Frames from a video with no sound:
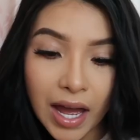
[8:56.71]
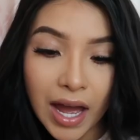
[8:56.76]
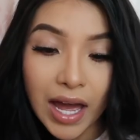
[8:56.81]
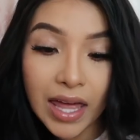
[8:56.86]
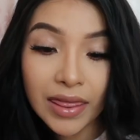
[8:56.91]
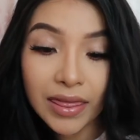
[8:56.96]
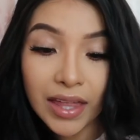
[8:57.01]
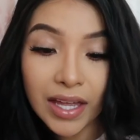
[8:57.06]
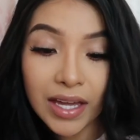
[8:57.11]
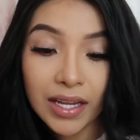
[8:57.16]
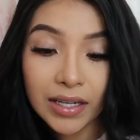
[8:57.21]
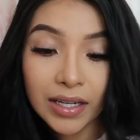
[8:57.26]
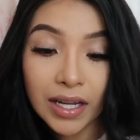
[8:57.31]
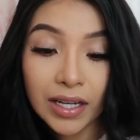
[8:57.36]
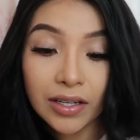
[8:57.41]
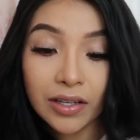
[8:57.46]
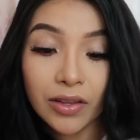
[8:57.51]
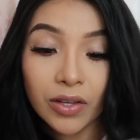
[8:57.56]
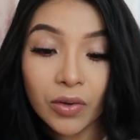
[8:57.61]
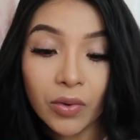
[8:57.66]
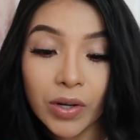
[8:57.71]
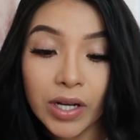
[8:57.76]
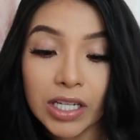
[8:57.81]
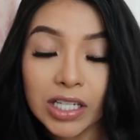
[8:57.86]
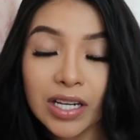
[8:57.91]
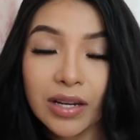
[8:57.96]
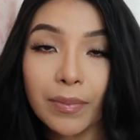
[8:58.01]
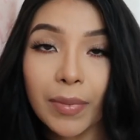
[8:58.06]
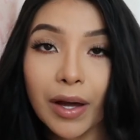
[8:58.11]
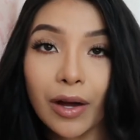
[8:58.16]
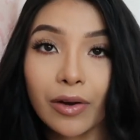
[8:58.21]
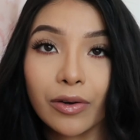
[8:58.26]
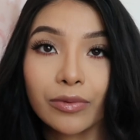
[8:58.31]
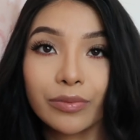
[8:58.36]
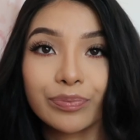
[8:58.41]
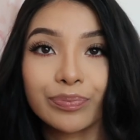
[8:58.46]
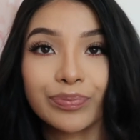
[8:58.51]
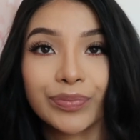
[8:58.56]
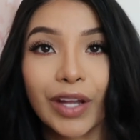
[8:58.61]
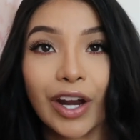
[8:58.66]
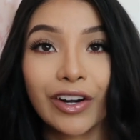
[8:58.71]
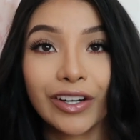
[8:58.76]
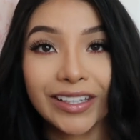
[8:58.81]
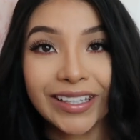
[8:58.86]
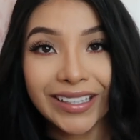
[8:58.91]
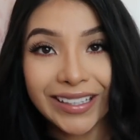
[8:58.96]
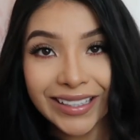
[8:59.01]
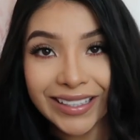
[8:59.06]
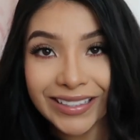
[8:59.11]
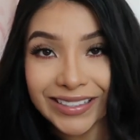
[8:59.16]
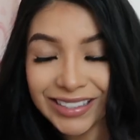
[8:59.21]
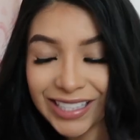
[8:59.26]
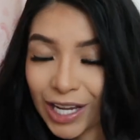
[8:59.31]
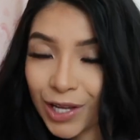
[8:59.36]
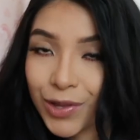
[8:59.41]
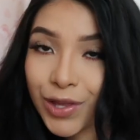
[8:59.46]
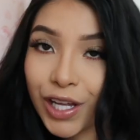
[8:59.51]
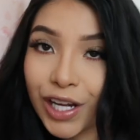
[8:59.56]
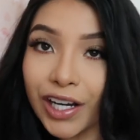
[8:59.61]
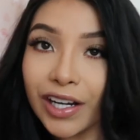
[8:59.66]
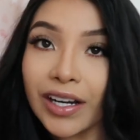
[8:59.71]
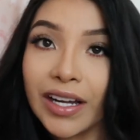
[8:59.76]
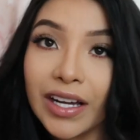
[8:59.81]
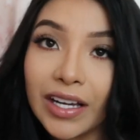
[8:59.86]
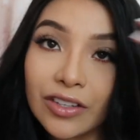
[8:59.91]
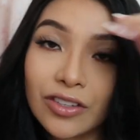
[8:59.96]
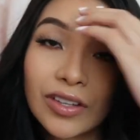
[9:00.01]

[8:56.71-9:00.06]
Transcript: And then another question about our kitties down there.